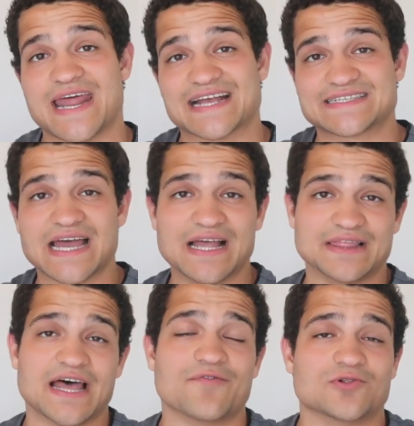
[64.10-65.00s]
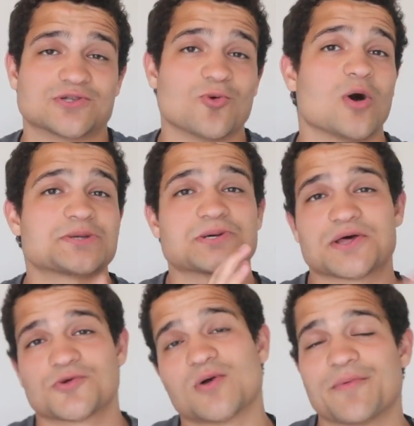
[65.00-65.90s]
the next level. Don't watch
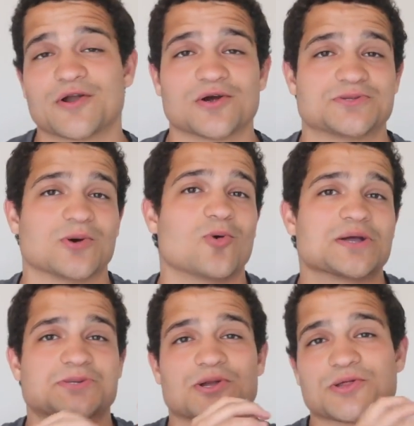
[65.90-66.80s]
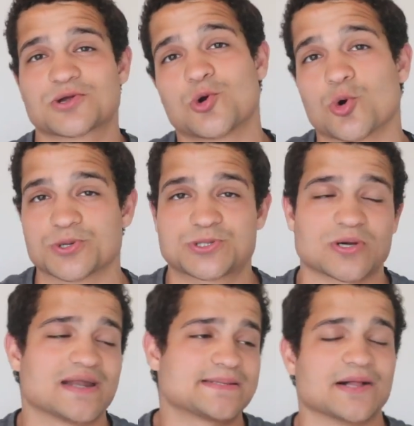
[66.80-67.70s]
another webinar, don't watch another course
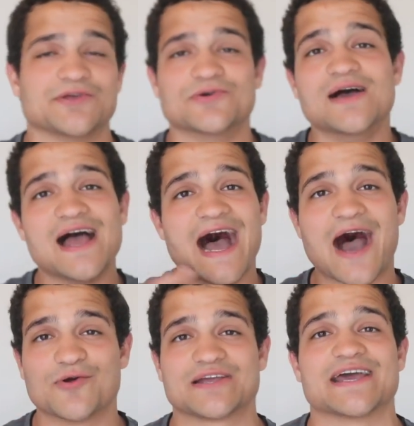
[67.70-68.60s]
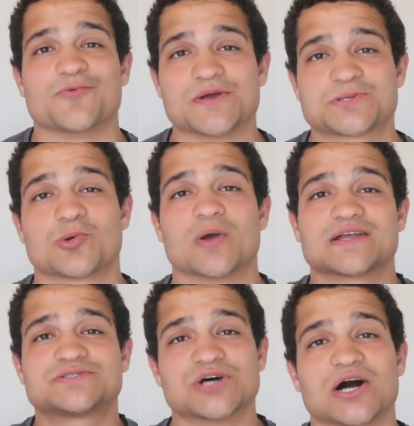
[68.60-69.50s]
trying to tell you how to get rich
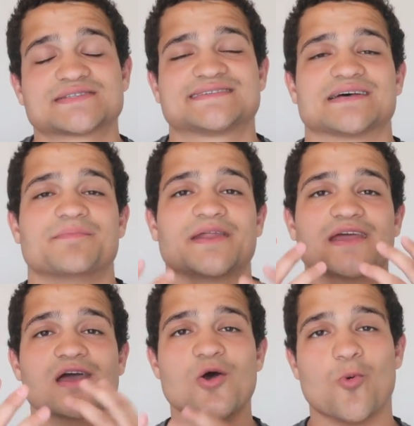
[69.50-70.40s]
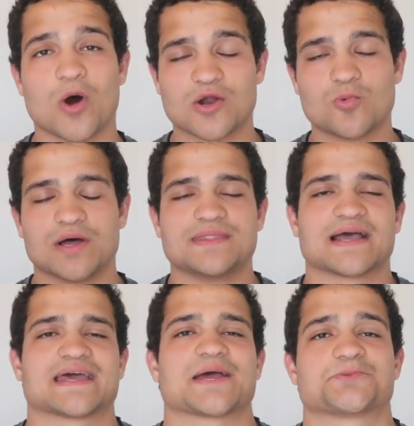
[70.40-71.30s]
quick. Talk to somebody one-on-one -on -one
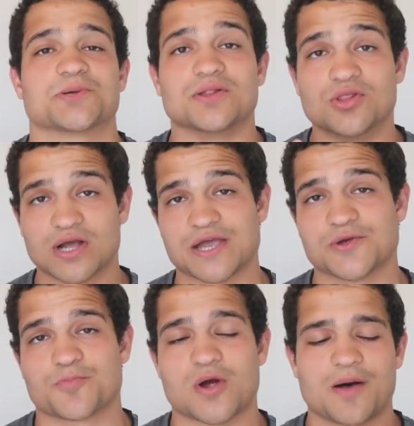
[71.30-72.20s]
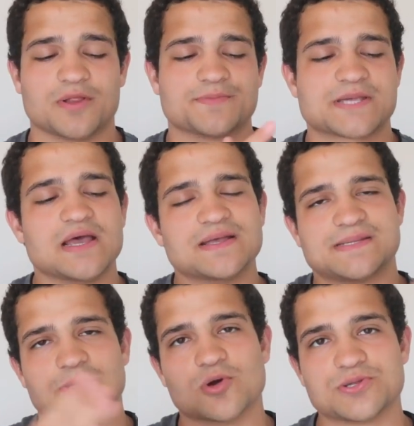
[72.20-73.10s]
that can actually look at your problems,
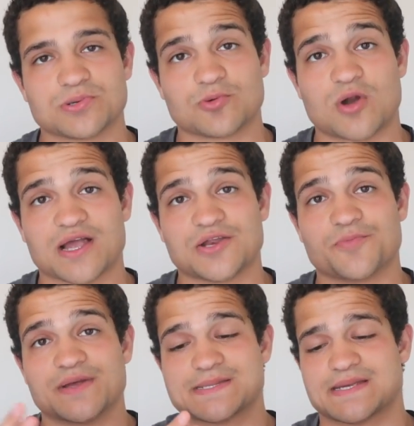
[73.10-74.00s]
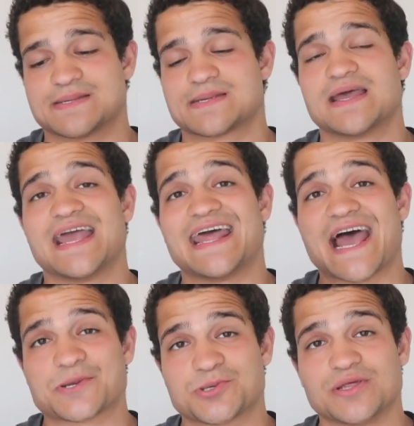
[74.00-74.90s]
see what you're doing wrong in your business, and
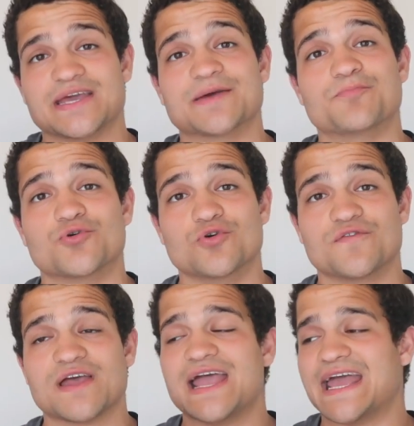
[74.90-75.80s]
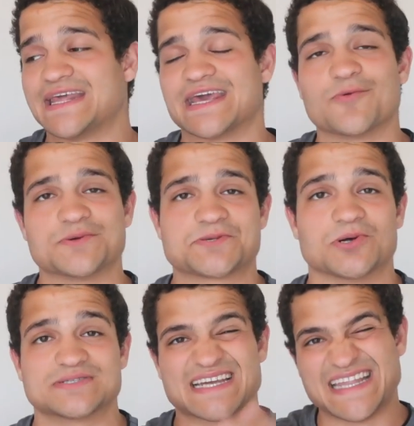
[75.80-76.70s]
actually improve and get
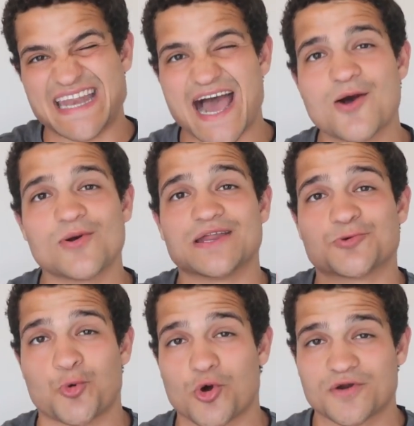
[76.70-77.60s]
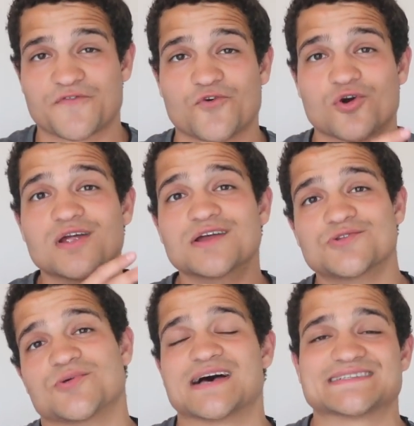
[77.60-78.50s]
results now in quarter four,
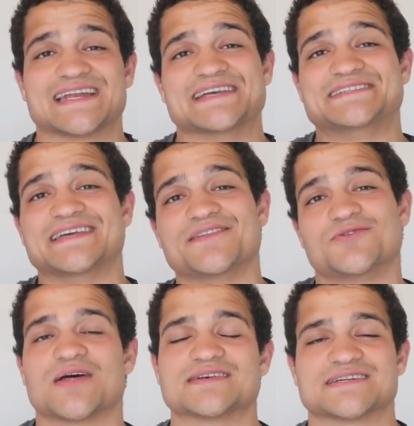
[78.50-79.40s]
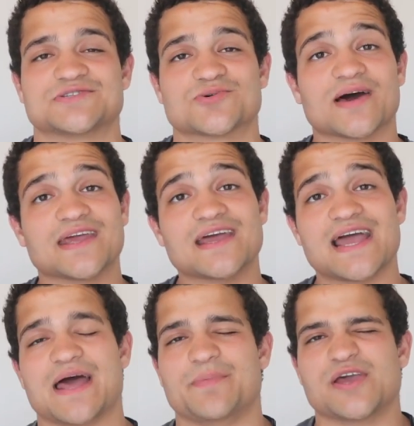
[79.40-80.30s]
2019, 2020,
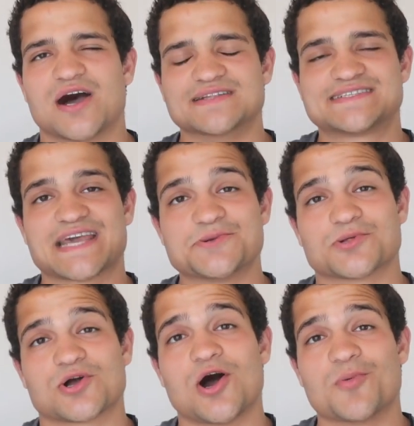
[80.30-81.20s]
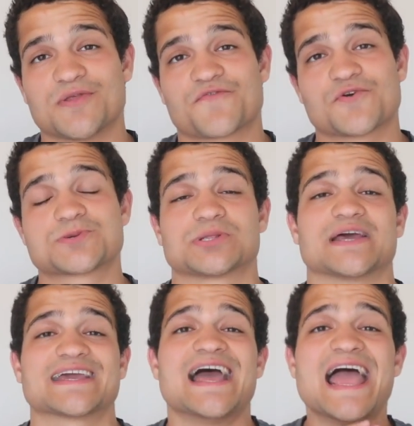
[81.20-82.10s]
and beyond. Schedule a call with the first
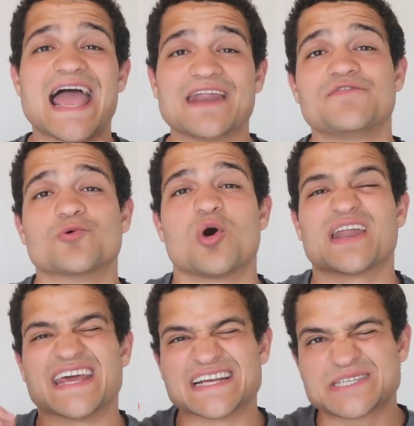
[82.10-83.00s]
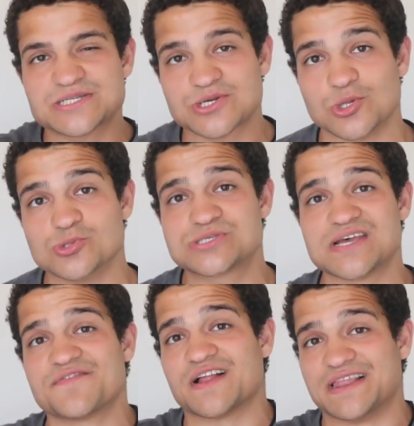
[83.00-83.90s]
link and if you want an
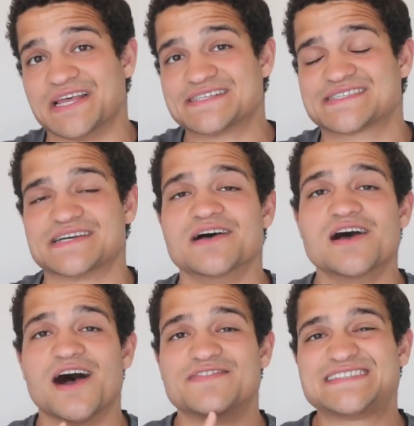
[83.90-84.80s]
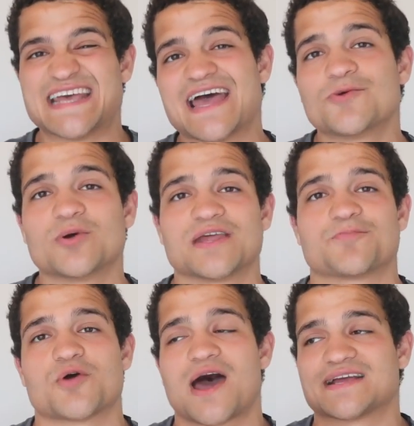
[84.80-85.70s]
exclusive list of 10
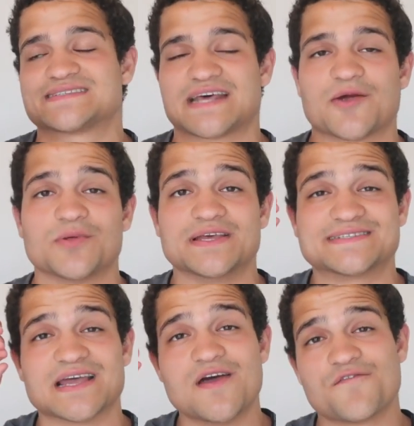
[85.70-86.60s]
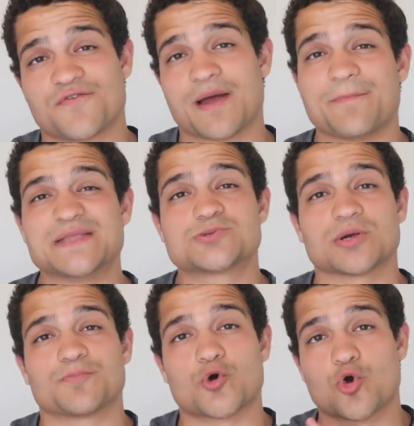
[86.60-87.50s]
winning products that I release for my
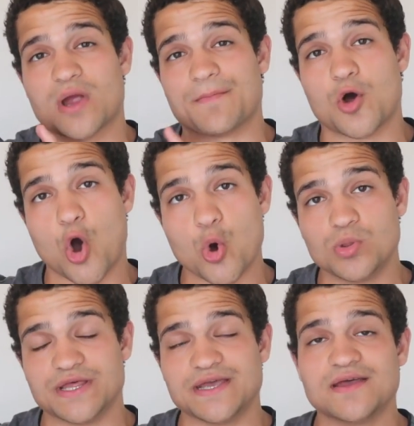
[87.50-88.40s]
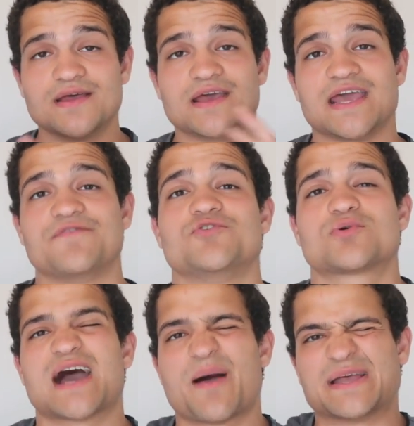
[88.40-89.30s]
mentoring program only, if you
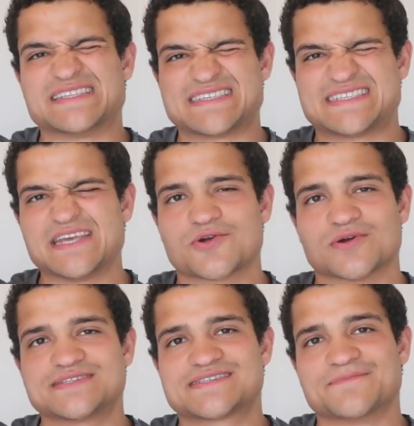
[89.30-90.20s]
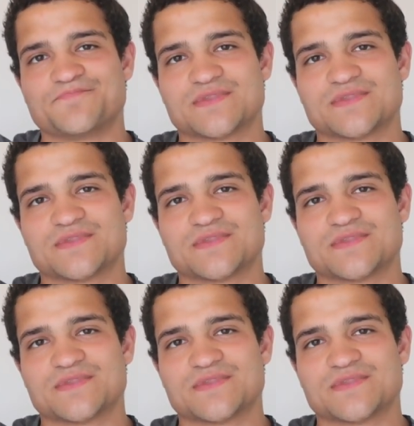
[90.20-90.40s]
comment secrets,